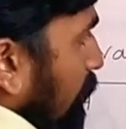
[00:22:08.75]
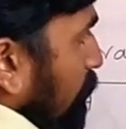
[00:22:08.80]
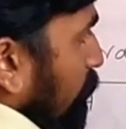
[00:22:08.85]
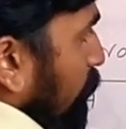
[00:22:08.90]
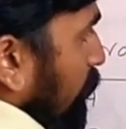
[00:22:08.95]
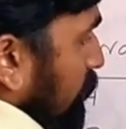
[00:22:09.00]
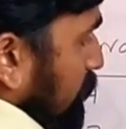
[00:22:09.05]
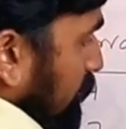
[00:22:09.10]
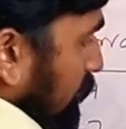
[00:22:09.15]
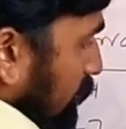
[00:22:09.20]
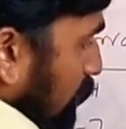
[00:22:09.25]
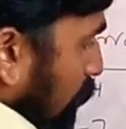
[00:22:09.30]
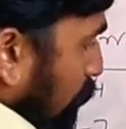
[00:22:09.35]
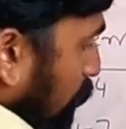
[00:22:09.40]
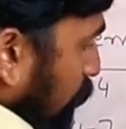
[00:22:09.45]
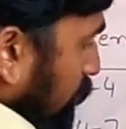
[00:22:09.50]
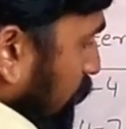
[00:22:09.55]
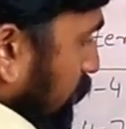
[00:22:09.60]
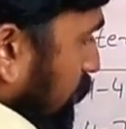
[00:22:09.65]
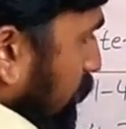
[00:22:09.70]
for that
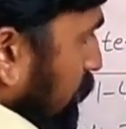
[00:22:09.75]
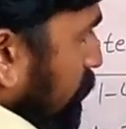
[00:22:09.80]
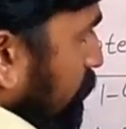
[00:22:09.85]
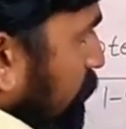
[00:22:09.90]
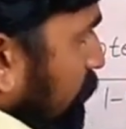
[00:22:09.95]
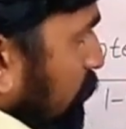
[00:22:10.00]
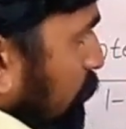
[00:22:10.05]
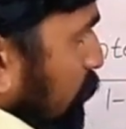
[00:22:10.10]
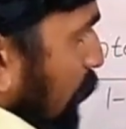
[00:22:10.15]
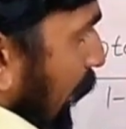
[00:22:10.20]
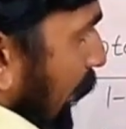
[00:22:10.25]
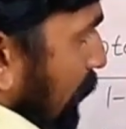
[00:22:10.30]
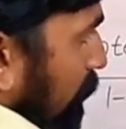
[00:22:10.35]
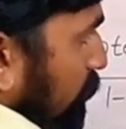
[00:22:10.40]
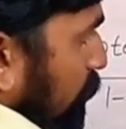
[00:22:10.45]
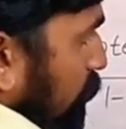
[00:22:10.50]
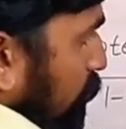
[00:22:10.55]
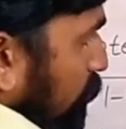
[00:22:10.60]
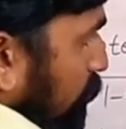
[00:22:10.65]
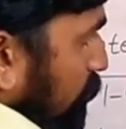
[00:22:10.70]
opposite you
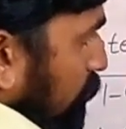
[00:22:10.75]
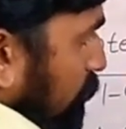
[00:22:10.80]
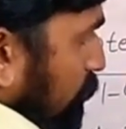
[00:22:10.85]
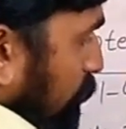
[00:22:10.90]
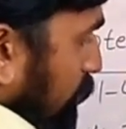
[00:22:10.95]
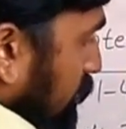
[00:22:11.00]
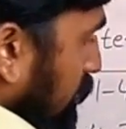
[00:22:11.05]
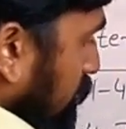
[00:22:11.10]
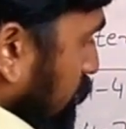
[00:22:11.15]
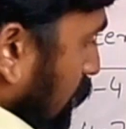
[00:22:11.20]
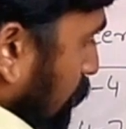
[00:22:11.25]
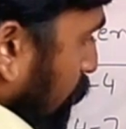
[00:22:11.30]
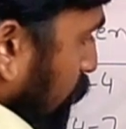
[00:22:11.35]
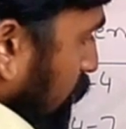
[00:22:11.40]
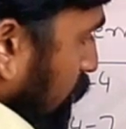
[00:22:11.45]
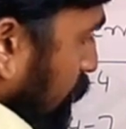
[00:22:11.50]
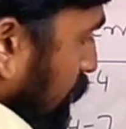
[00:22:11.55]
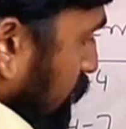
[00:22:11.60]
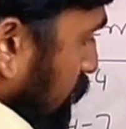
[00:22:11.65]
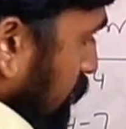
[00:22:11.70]
have to, for this
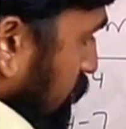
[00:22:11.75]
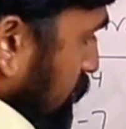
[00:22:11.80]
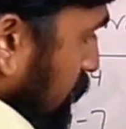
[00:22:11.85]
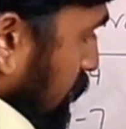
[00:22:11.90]
opposite which is